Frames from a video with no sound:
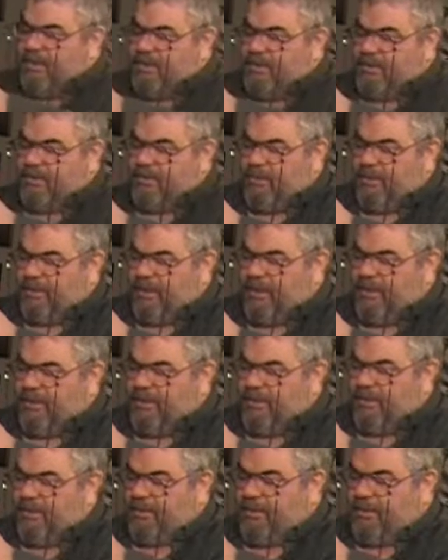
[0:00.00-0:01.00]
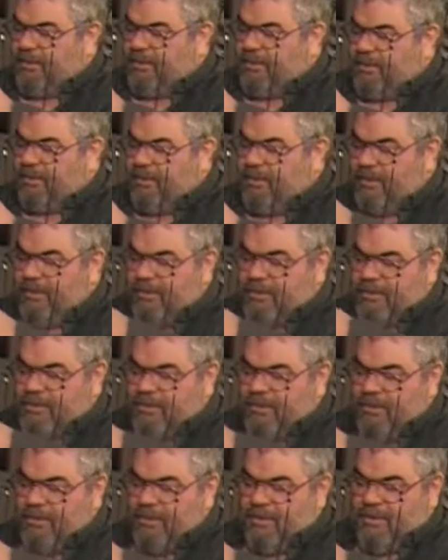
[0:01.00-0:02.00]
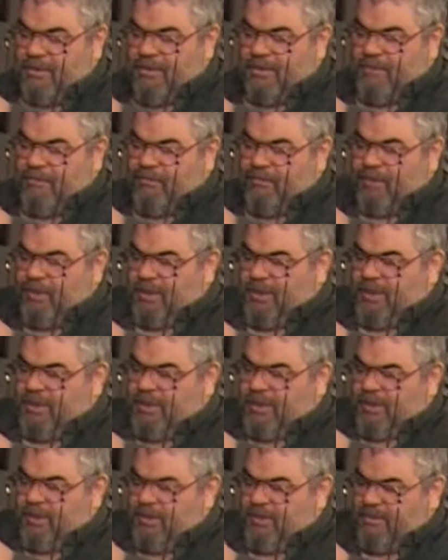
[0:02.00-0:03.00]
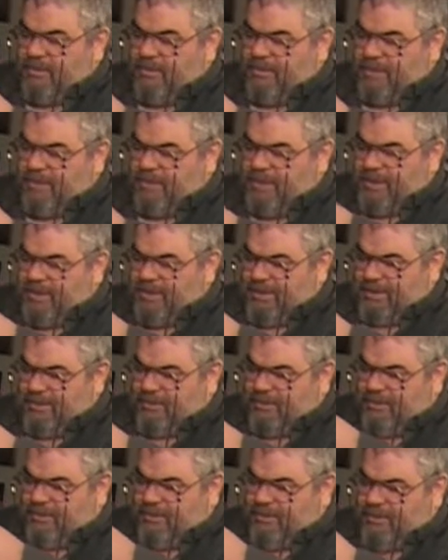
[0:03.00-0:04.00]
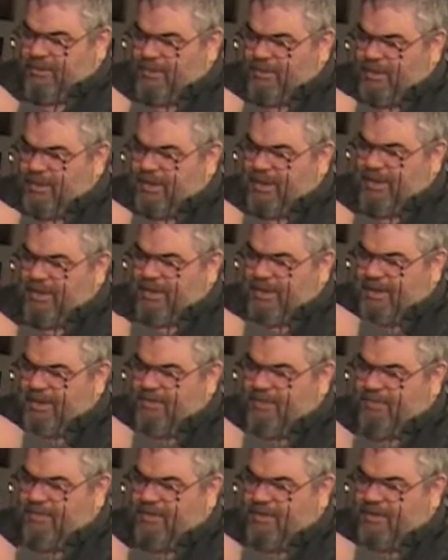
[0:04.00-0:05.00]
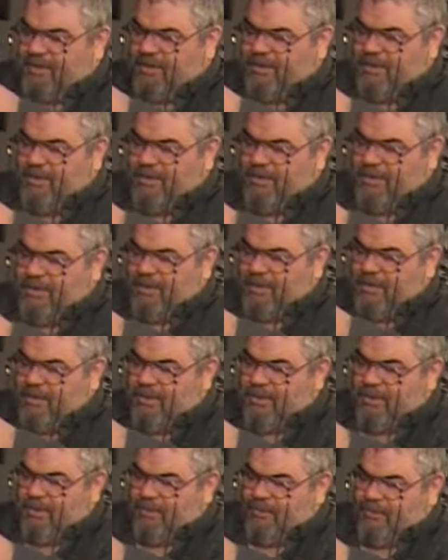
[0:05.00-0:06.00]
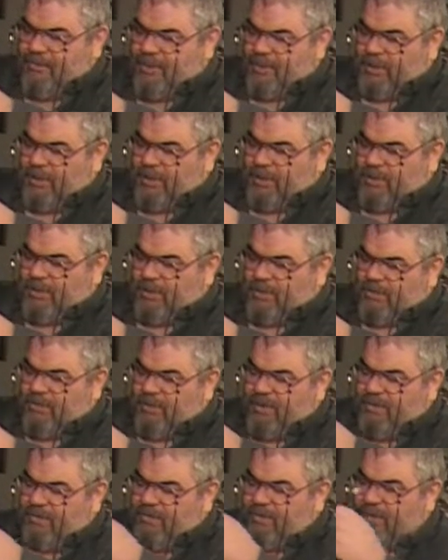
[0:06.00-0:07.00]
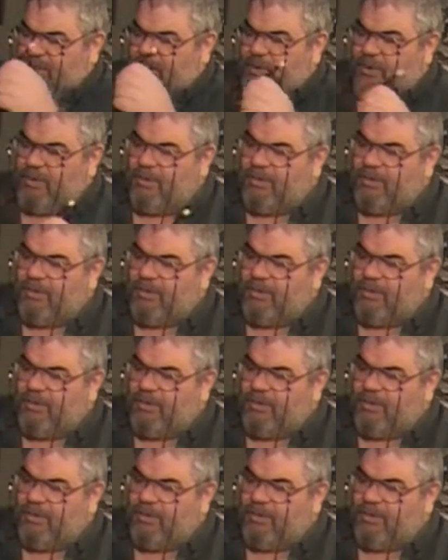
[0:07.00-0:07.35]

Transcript: So we're getting there. I think I have about 8 left. About 3 of them